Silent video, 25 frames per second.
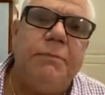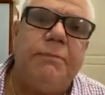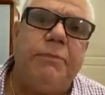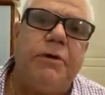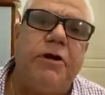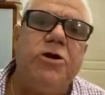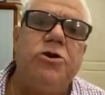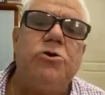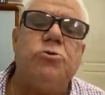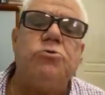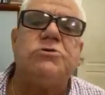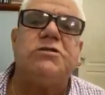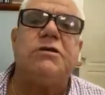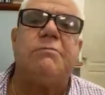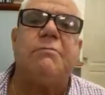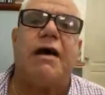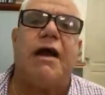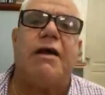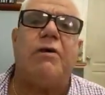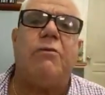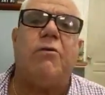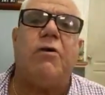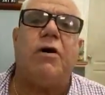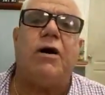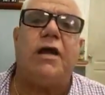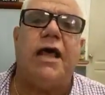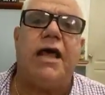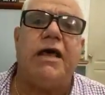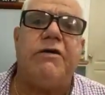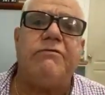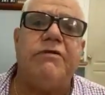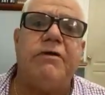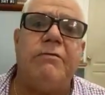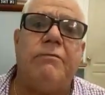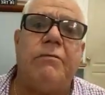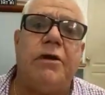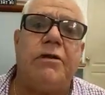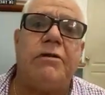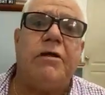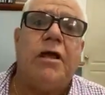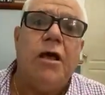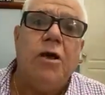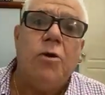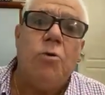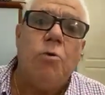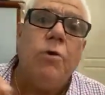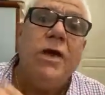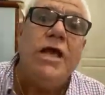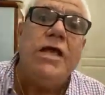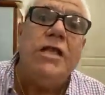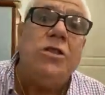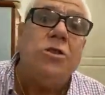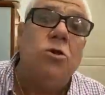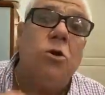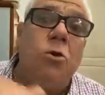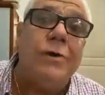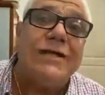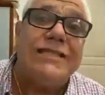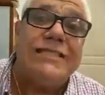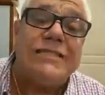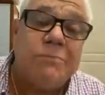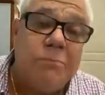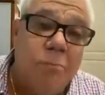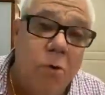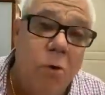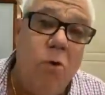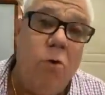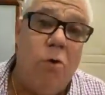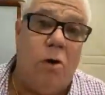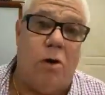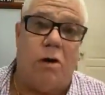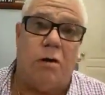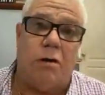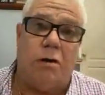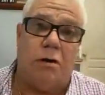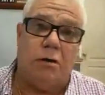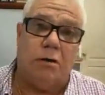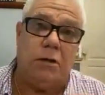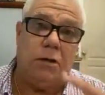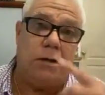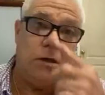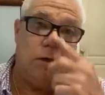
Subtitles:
people using marijuana every month. We know it's more.